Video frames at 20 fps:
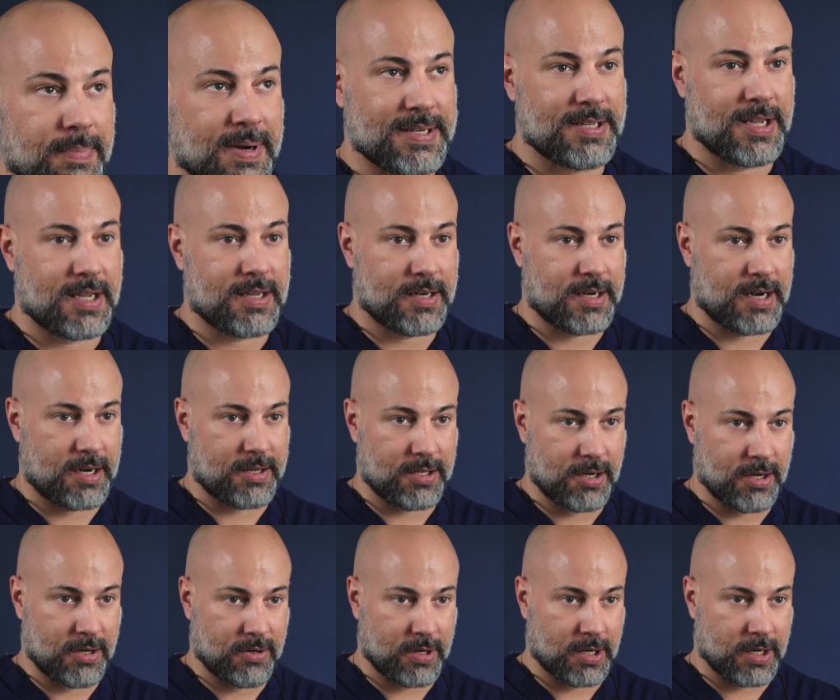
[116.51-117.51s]
By taking it out of
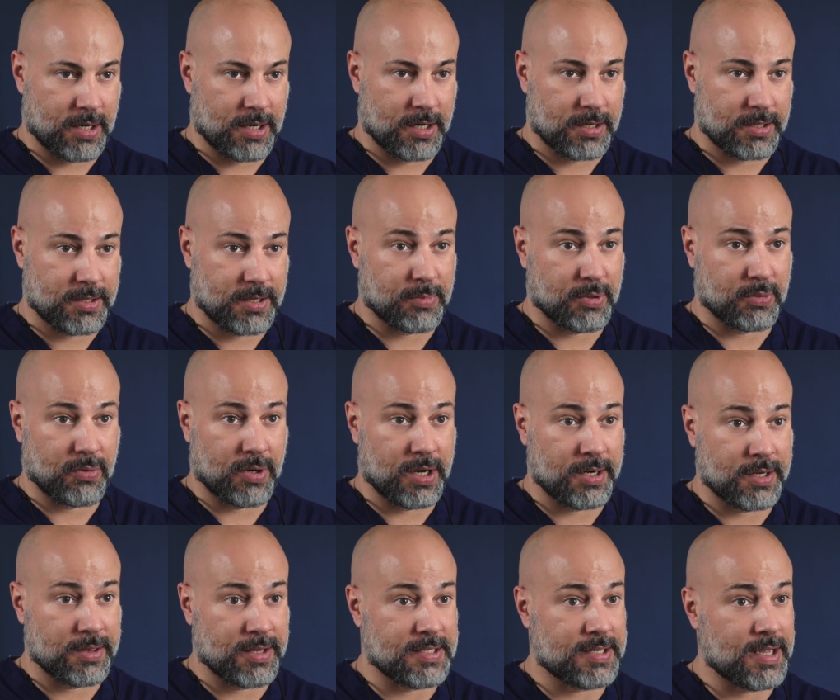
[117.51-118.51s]
the O R, number
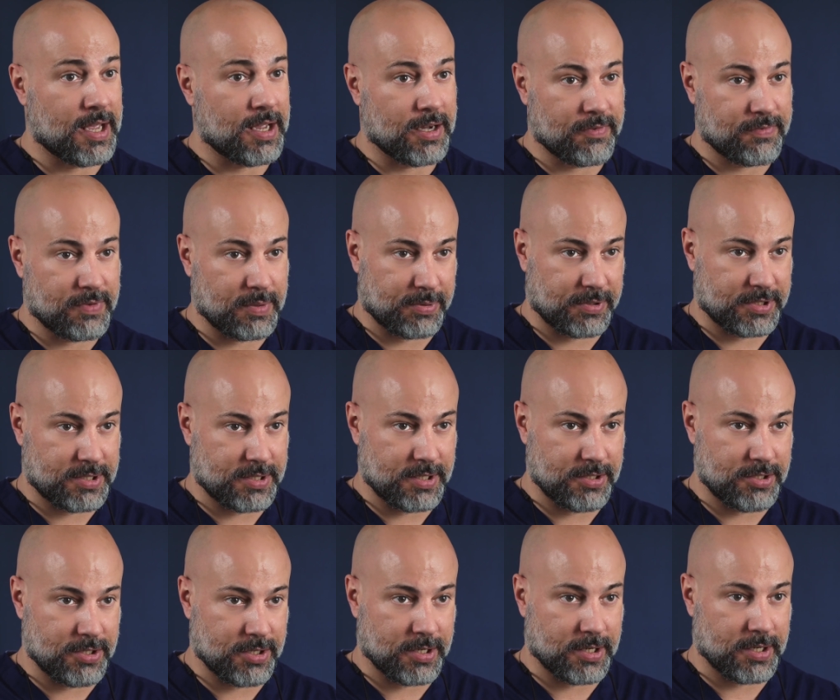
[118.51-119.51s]
one, the day of the
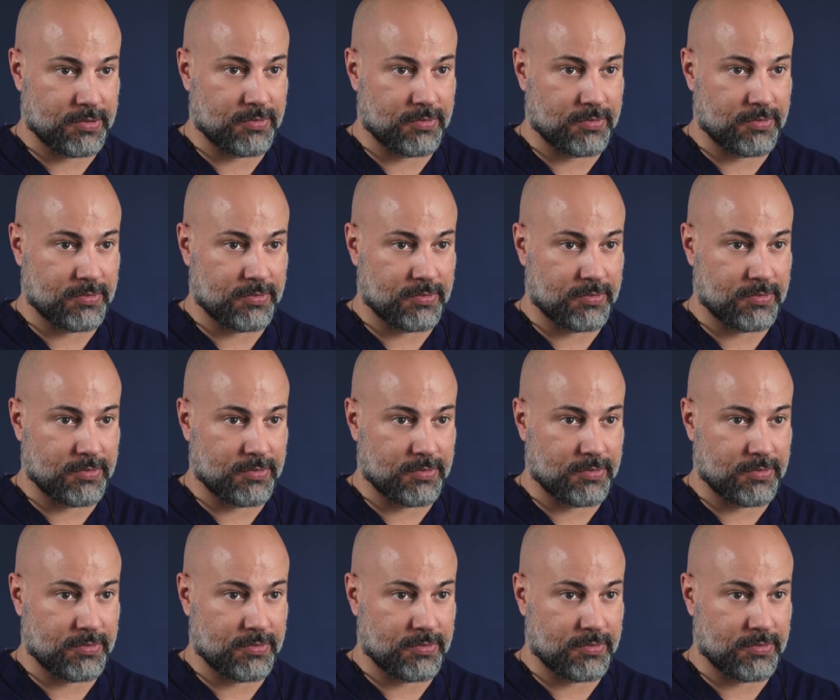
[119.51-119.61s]
procedure,